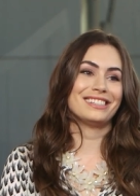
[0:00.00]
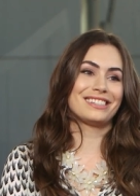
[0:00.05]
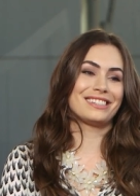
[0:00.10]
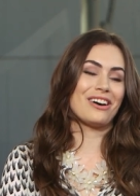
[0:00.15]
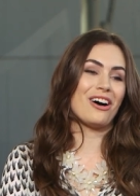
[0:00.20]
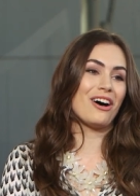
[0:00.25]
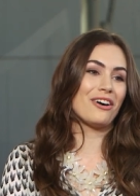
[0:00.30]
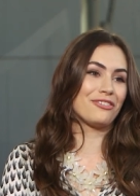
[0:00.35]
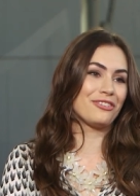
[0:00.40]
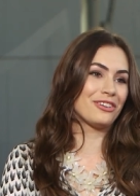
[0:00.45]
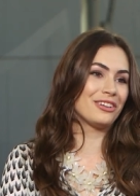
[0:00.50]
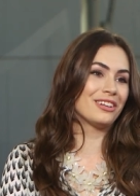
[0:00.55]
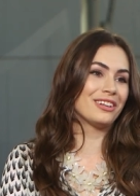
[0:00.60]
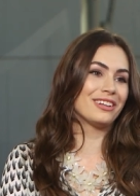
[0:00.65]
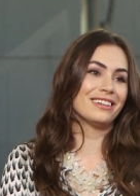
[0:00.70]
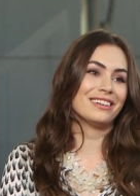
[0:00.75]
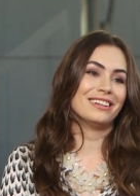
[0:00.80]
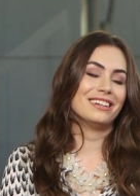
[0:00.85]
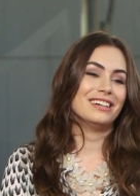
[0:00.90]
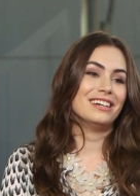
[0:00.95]
The
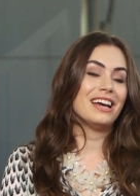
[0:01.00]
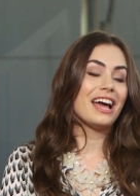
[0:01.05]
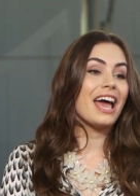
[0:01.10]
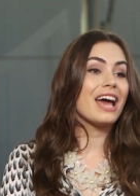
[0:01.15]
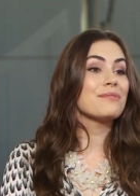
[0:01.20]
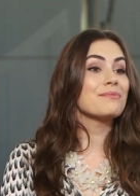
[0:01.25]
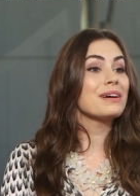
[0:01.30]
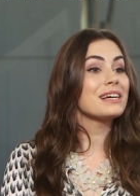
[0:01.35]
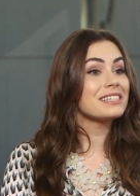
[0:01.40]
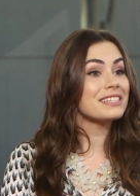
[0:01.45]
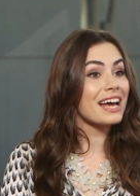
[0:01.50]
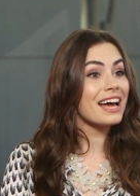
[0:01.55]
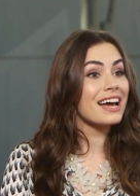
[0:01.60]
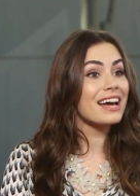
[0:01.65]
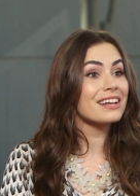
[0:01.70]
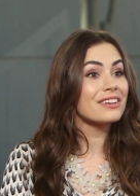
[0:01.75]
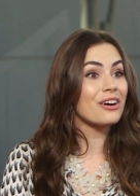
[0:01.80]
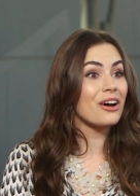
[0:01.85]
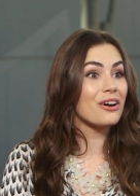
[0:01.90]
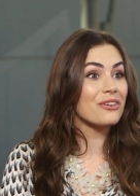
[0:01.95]
bat. That's and good, my though.
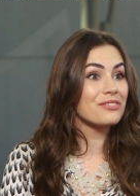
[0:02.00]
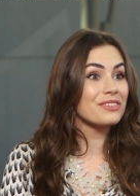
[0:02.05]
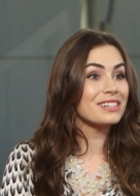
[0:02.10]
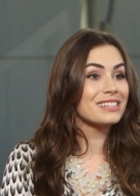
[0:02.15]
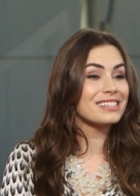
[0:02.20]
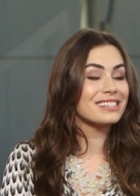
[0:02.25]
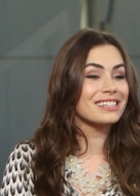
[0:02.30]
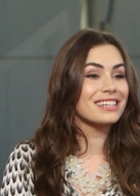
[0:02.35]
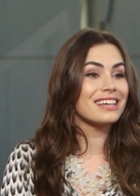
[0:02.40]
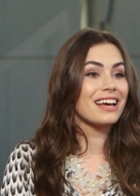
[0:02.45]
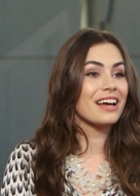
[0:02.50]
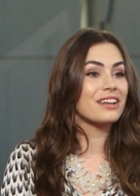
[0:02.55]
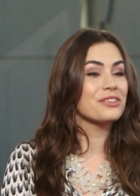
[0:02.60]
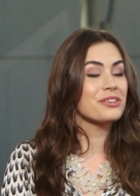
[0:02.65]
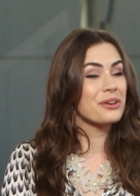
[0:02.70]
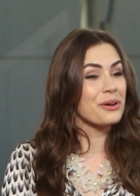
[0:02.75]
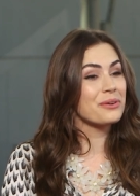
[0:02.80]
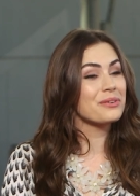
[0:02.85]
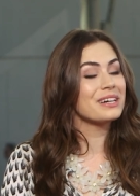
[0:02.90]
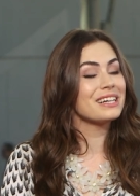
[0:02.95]
dad obviously had
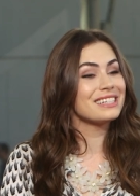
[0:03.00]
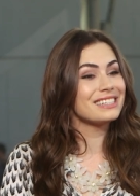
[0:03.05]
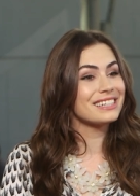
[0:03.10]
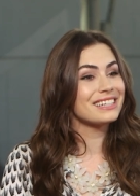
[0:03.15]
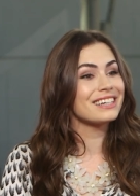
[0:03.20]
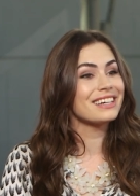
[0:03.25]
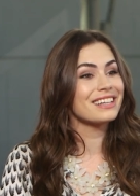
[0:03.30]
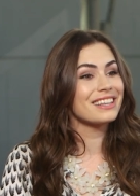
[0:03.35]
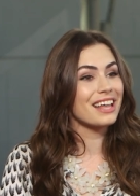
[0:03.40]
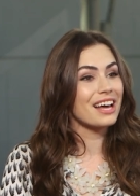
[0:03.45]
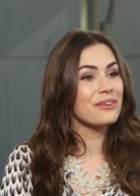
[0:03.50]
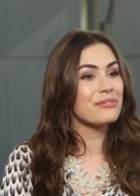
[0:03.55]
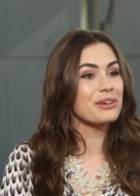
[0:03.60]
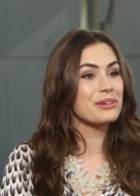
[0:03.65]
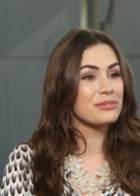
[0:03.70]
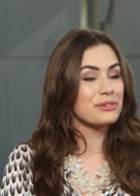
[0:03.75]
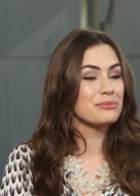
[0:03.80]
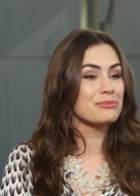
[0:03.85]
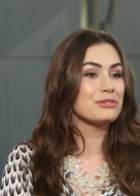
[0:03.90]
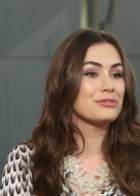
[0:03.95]
no idea that we
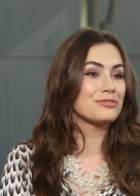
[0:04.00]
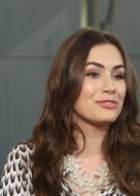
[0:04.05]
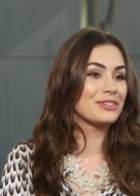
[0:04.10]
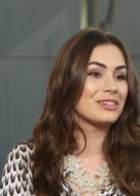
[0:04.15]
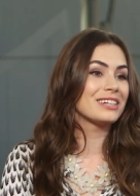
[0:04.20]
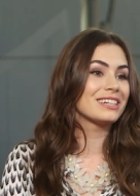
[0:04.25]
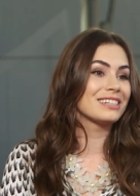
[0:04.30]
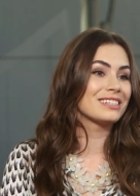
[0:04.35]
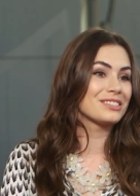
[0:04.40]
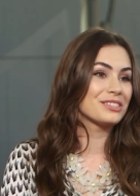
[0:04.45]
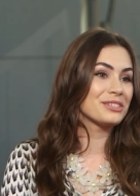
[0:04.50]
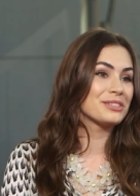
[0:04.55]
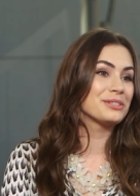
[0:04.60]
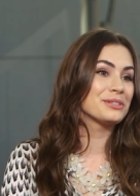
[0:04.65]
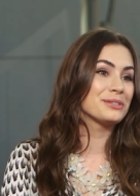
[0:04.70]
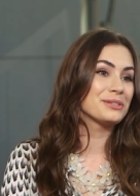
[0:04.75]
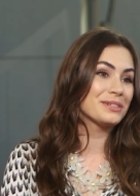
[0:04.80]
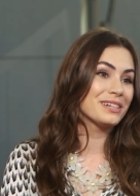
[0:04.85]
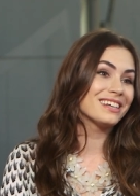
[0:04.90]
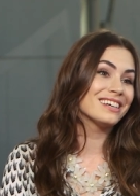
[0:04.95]
were referring
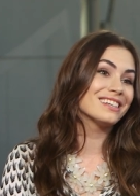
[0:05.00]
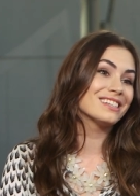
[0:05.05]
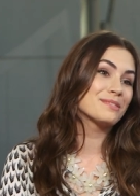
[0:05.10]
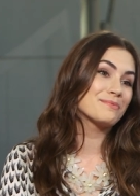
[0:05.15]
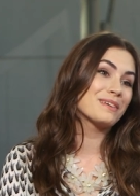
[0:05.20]
to his.